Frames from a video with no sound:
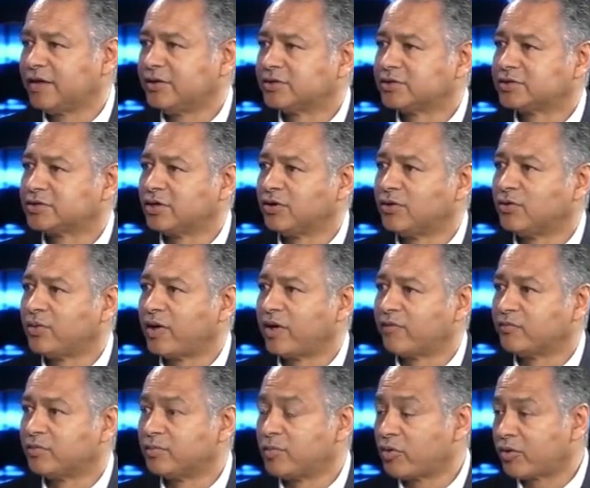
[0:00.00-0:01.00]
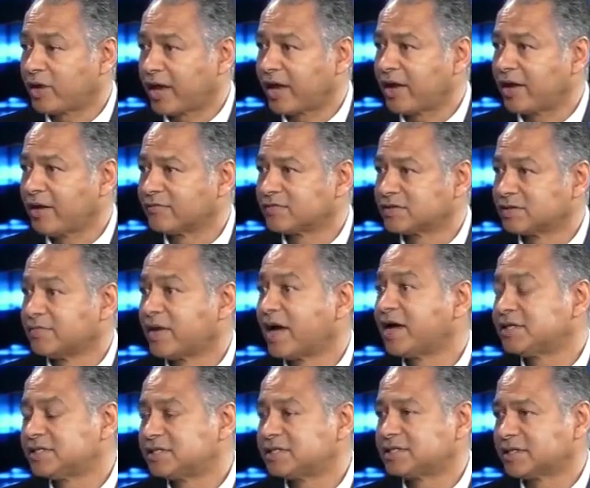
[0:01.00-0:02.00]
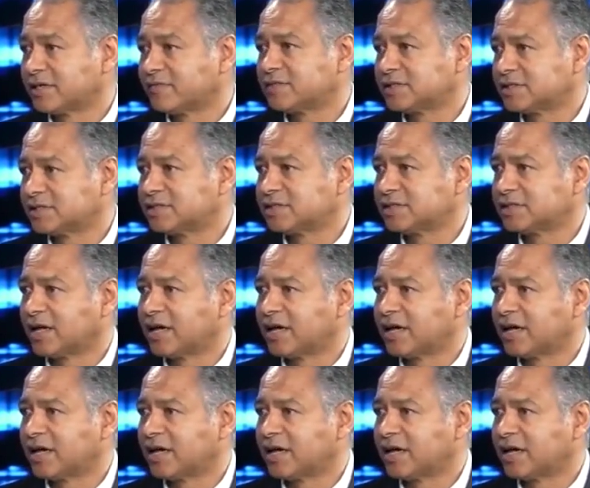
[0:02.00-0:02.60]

So we have a bouquet of some 80 services,